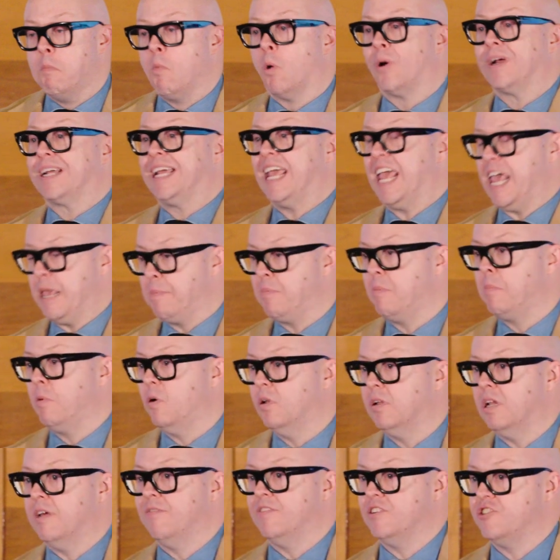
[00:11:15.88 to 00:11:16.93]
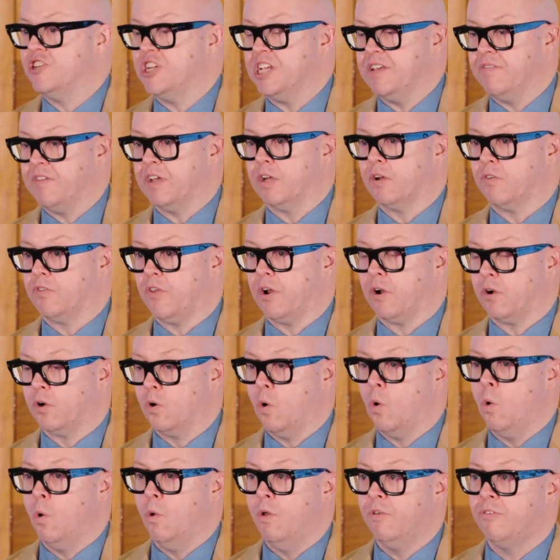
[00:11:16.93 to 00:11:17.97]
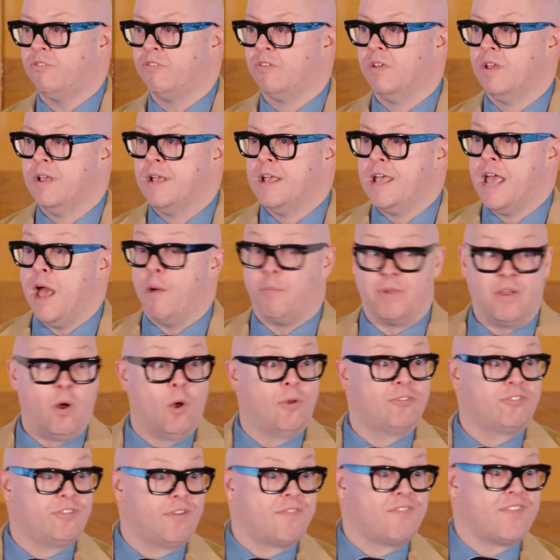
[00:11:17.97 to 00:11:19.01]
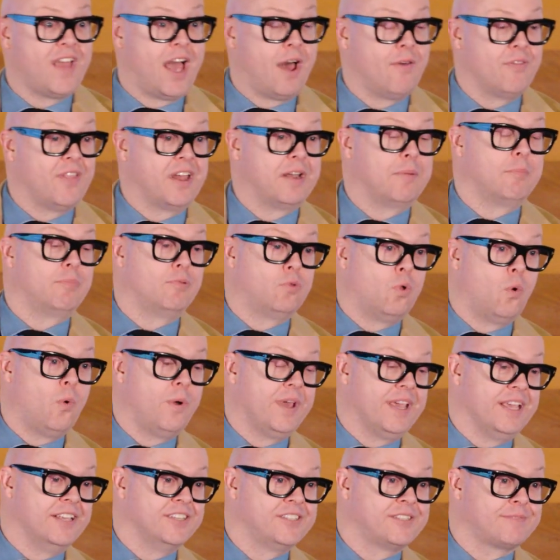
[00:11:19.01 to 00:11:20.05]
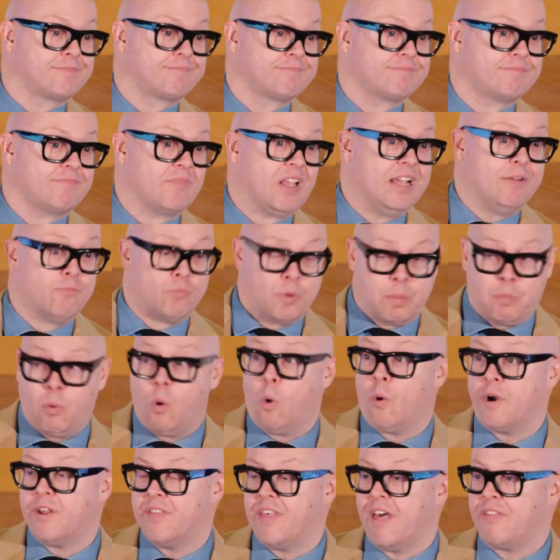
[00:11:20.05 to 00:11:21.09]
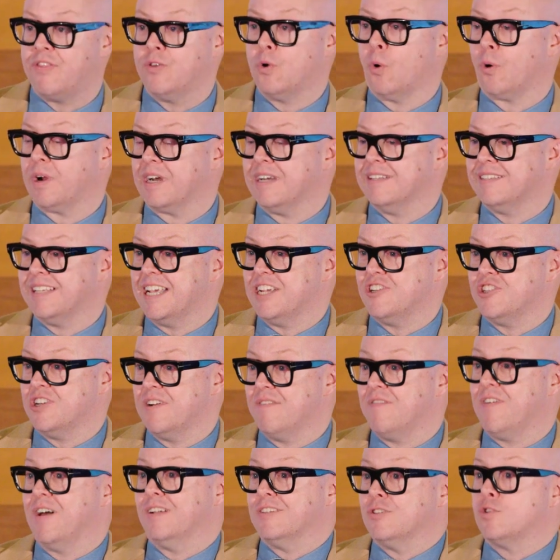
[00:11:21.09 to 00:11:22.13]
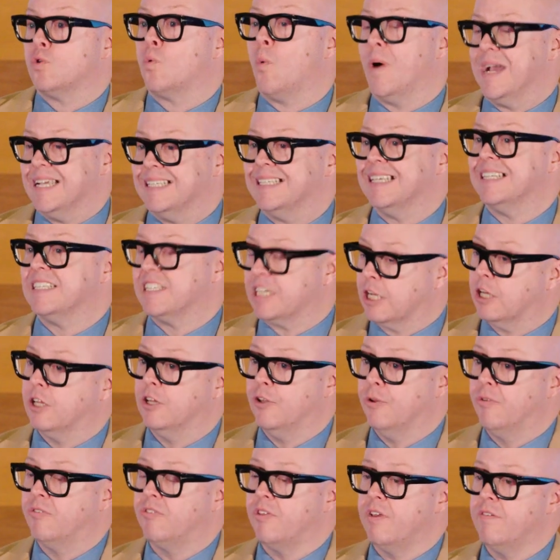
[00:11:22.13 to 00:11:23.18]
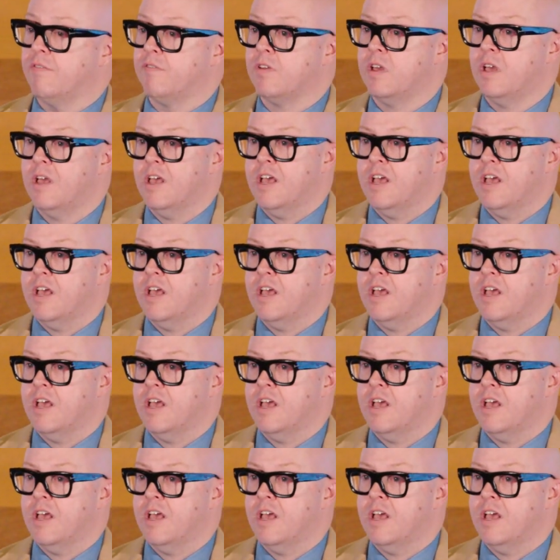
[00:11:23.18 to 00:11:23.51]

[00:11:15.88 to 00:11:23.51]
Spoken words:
more capable of achieving their goals. And we also found that employees reported that the organization felt twice as inclusive.